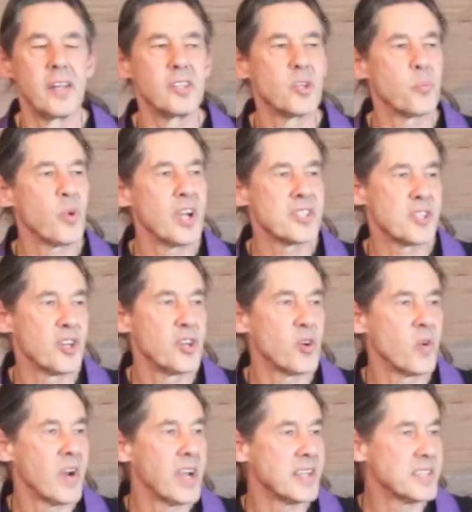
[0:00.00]
depression
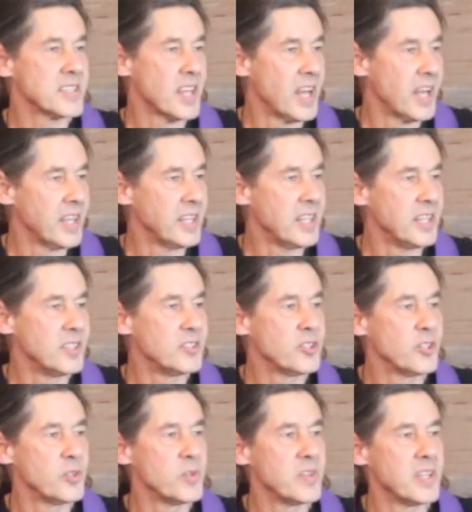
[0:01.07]
or anxiety
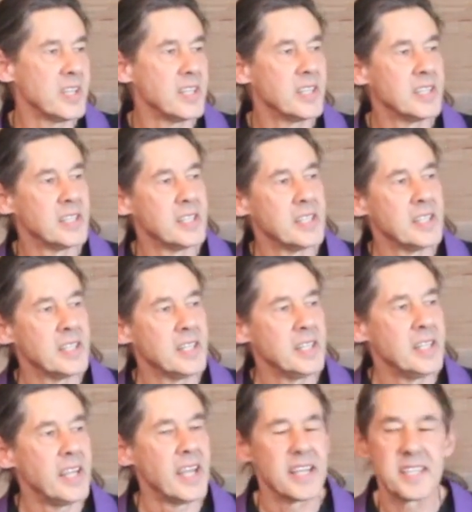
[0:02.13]
to the
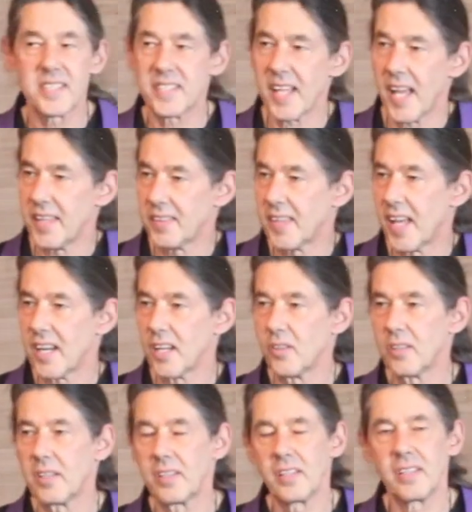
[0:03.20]
extent that
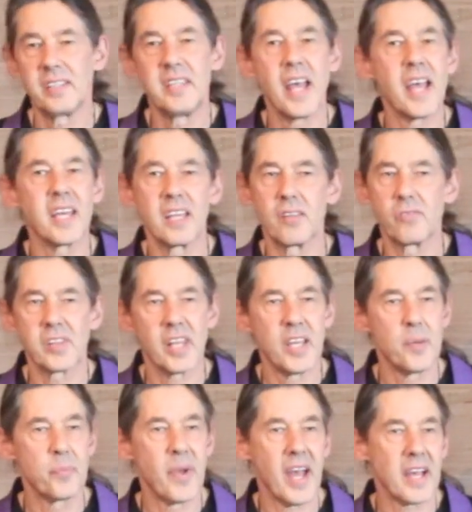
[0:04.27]
it negatively
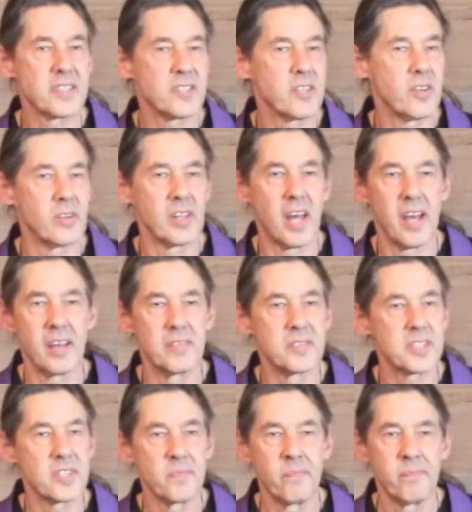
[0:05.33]
impacts their
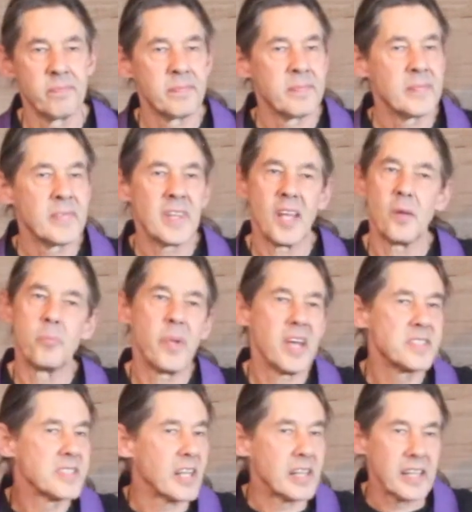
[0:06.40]
lives.
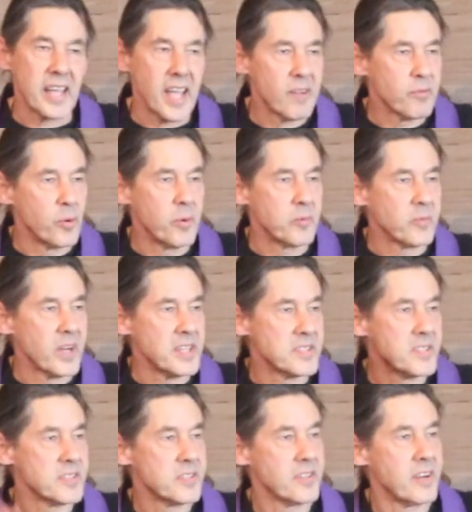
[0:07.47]
Basically, everyone
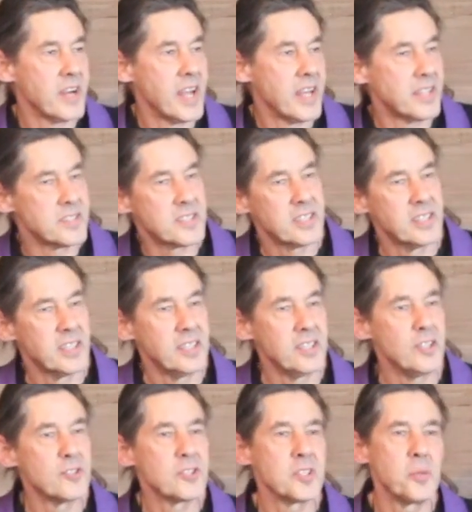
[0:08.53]
raises their hands.
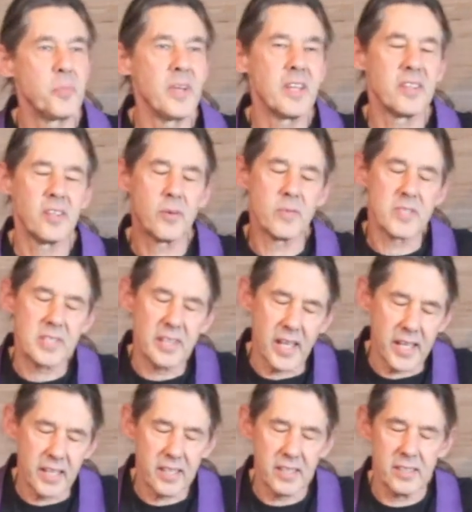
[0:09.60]
Used to be there was
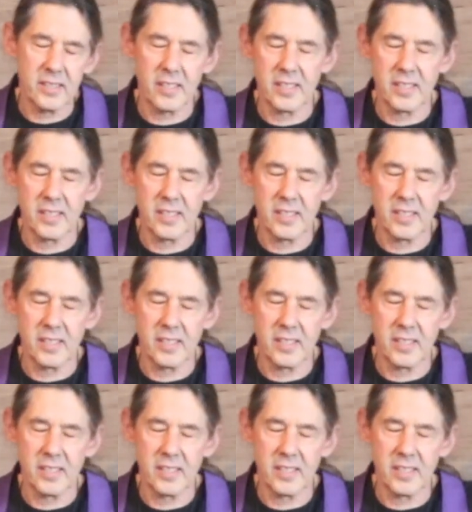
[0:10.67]
like